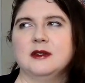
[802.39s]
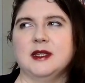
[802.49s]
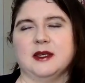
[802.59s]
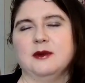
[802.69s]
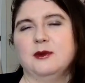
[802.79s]

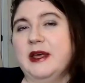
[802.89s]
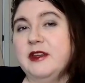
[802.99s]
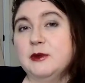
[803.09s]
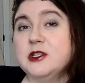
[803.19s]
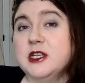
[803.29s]
Yeah, whatever
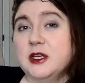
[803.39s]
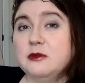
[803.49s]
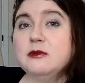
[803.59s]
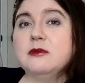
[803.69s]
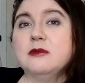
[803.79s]
you want to know,
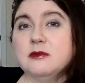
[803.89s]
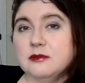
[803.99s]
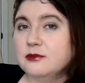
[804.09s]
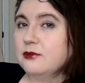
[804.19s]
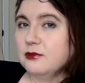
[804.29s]

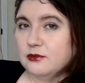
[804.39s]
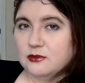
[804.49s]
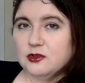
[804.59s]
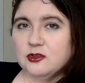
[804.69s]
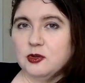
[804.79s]

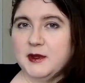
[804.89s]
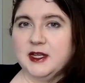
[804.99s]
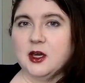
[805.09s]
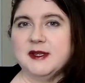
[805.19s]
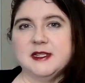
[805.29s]
drop it in
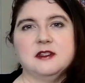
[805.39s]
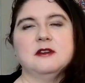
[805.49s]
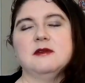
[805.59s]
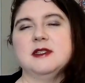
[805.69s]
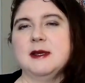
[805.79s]
the comments,
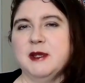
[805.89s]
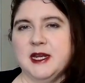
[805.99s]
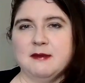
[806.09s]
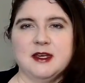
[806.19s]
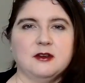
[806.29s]
send me an
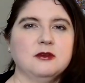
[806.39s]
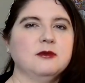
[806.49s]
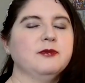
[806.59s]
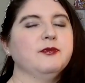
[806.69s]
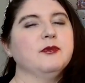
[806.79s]
email,
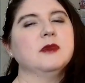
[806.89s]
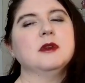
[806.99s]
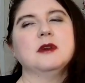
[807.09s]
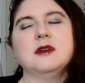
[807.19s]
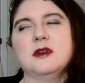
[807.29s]

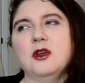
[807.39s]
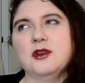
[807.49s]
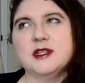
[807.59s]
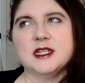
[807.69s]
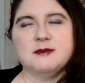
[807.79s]

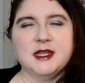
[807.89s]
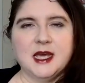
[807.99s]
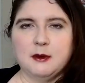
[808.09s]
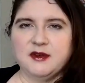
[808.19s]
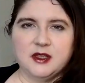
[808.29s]
contact me
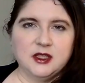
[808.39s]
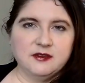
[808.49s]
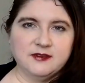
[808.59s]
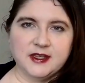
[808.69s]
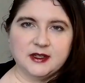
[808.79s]
however you
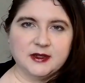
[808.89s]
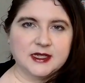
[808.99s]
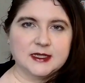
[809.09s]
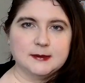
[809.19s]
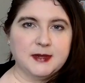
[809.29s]
feel
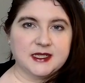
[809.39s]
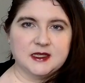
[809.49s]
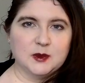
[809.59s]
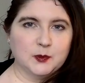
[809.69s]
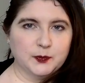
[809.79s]
is
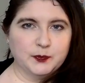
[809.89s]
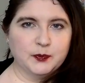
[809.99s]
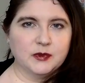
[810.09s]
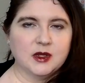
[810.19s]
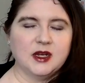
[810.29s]
best.
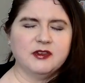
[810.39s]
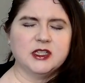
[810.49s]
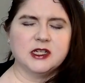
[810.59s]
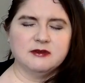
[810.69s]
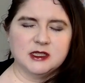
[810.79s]
And if I
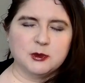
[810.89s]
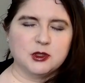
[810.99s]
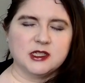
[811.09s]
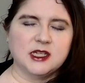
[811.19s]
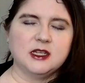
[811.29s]
don't
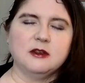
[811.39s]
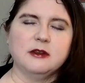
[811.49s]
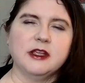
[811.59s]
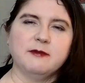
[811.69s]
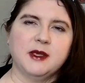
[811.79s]
respond to you,
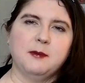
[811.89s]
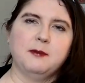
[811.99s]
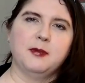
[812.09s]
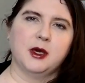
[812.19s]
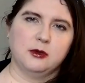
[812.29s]
give me a
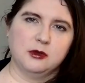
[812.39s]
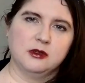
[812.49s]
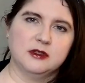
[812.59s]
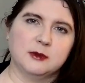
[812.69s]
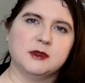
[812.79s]
poke.
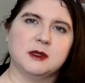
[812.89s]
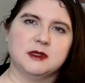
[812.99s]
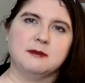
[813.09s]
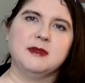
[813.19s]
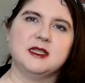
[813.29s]
Sometimes
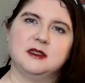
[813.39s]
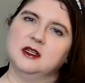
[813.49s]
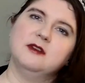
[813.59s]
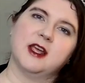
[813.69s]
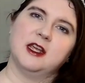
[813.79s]
I miss
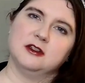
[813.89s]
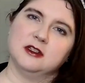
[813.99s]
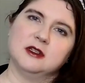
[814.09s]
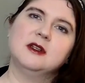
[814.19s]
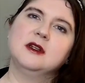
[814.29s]
notifications.